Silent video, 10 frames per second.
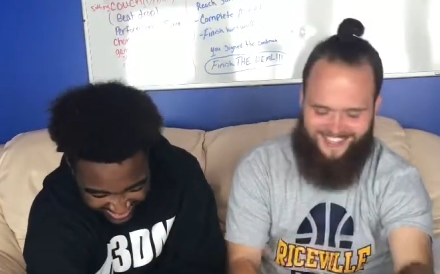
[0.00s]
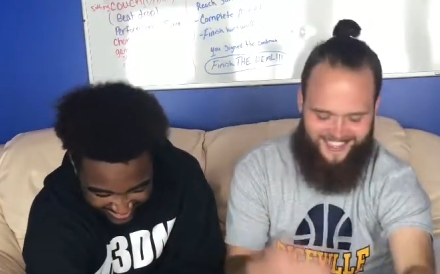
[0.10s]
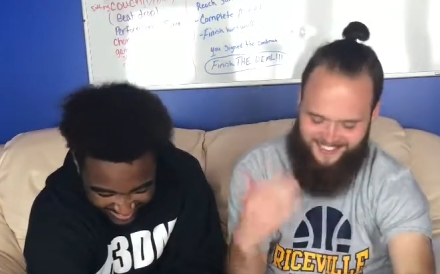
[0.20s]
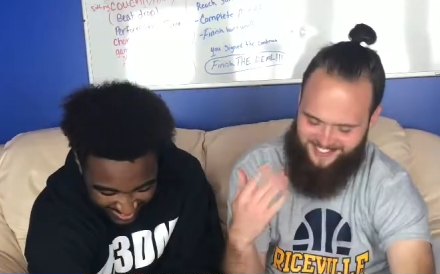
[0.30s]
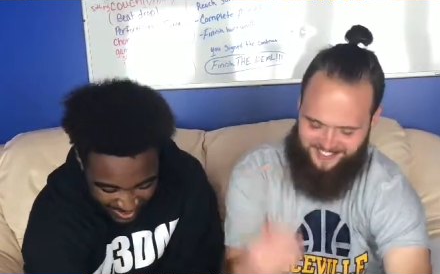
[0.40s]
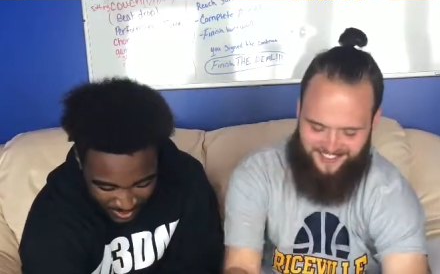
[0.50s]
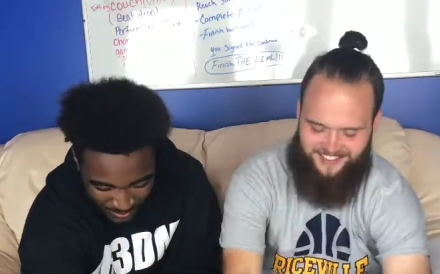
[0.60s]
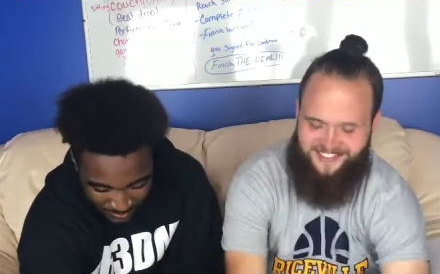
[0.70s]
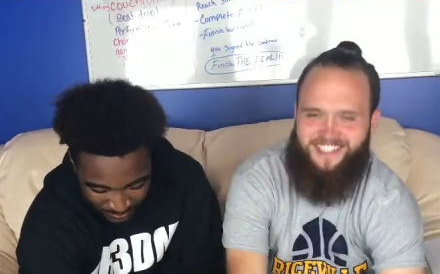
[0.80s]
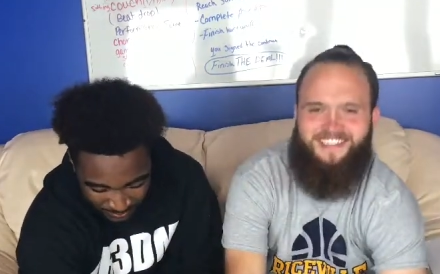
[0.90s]
Speaker 1: was a
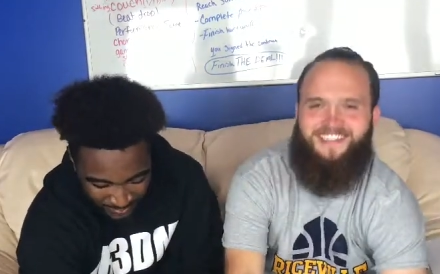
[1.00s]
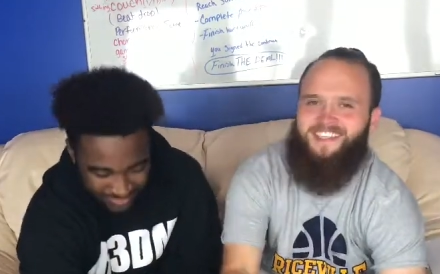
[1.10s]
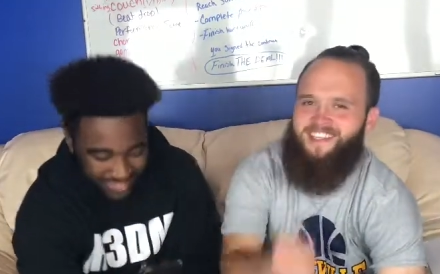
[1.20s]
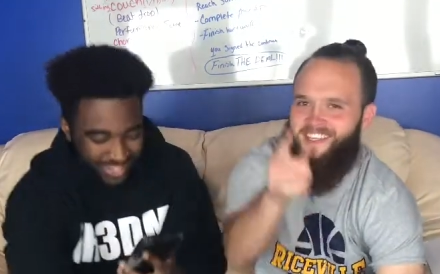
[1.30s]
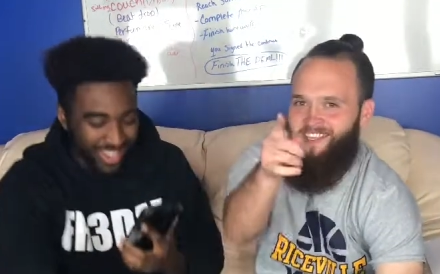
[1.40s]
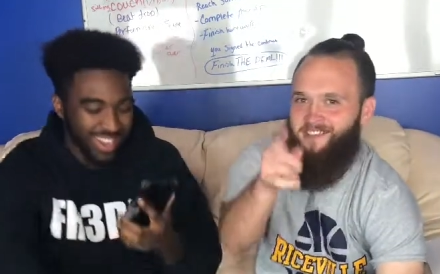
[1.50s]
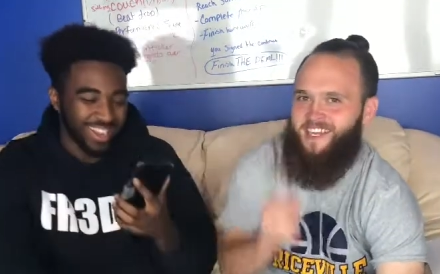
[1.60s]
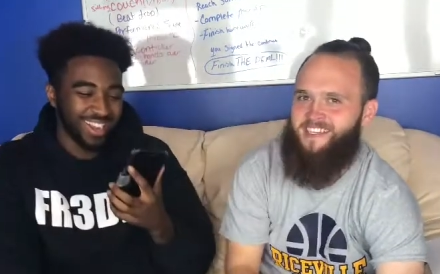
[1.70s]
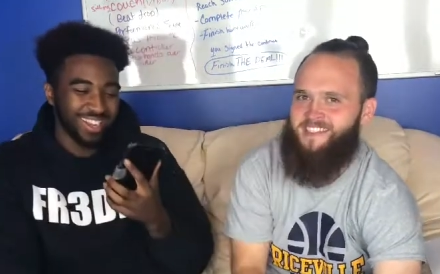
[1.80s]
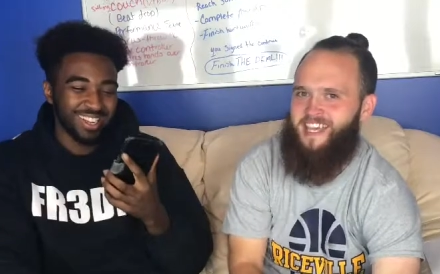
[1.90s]
great one. You
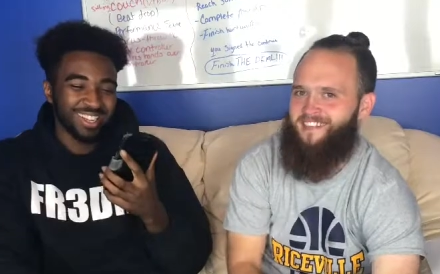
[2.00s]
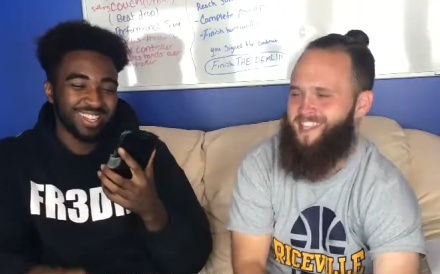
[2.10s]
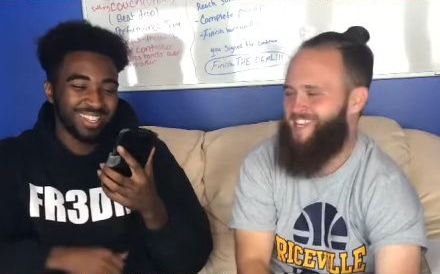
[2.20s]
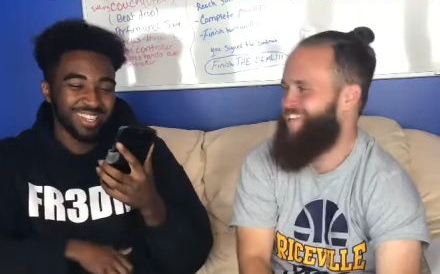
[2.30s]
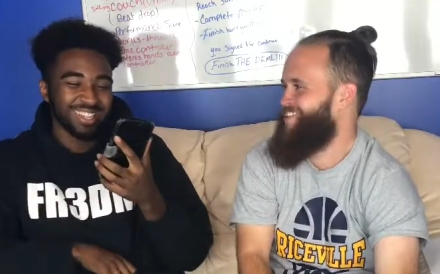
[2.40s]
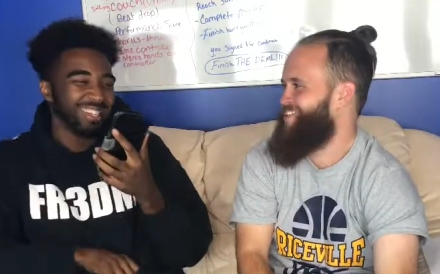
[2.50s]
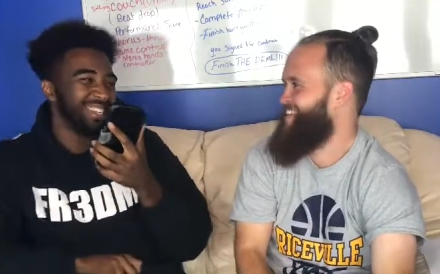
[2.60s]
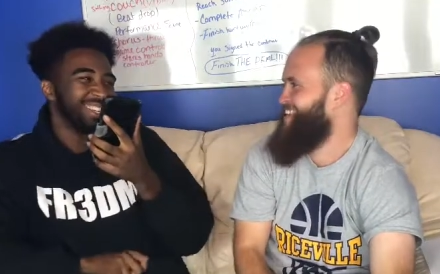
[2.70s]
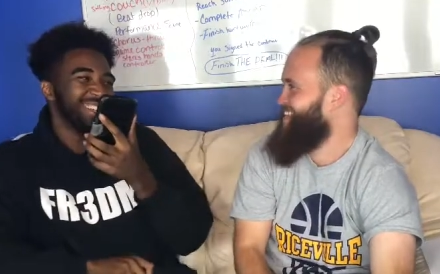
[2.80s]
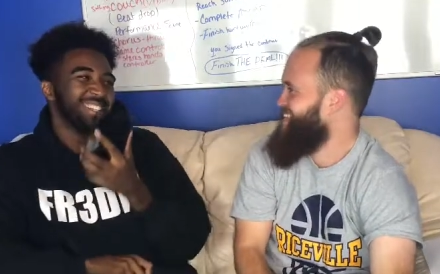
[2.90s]
guys right. laughed, I know you did.